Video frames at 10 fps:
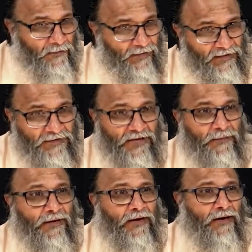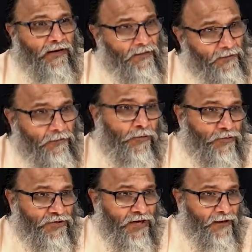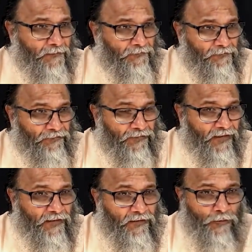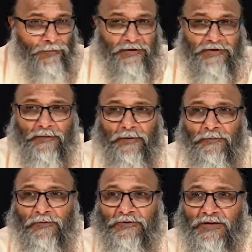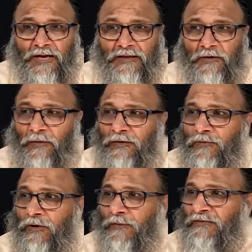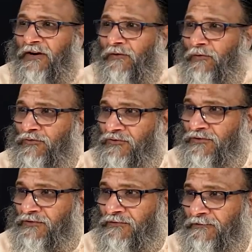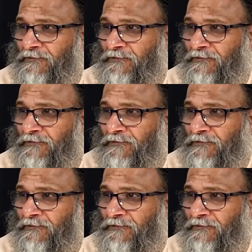perishable Purusha. So perishable Purusha, the one who comes and goes.